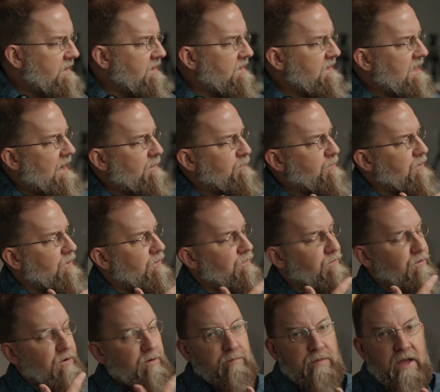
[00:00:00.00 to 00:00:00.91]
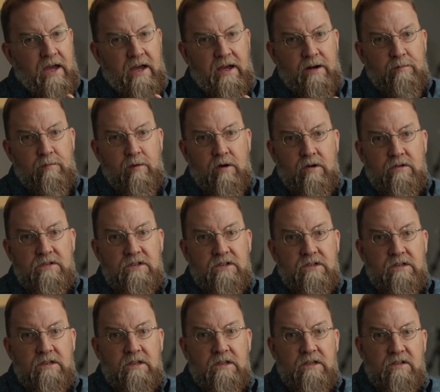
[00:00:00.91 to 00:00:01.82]
adapter from
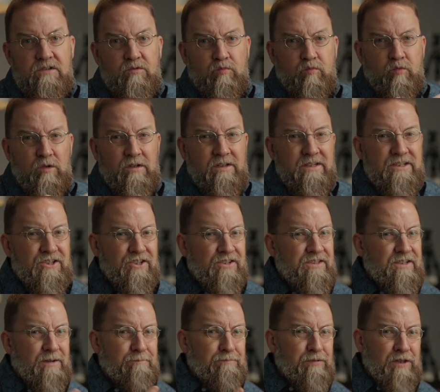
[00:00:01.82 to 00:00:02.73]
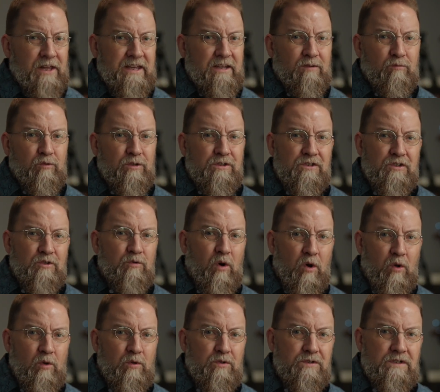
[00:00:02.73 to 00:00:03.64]
Atomos is really just a plate with 2
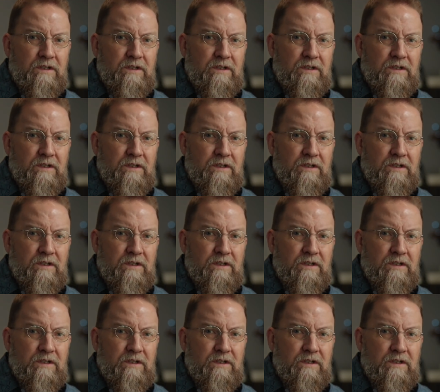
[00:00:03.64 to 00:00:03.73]
holes